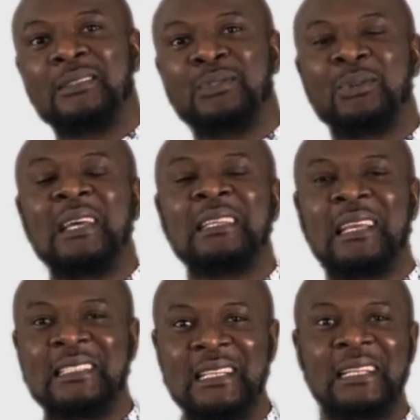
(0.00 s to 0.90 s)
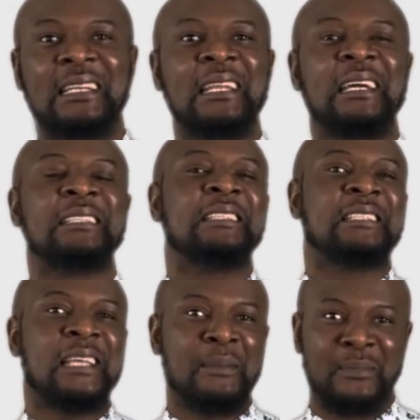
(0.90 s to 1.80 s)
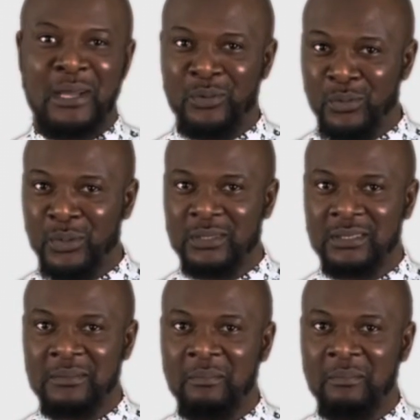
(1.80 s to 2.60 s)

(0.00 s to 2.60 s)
to get the exact analysis type that we want.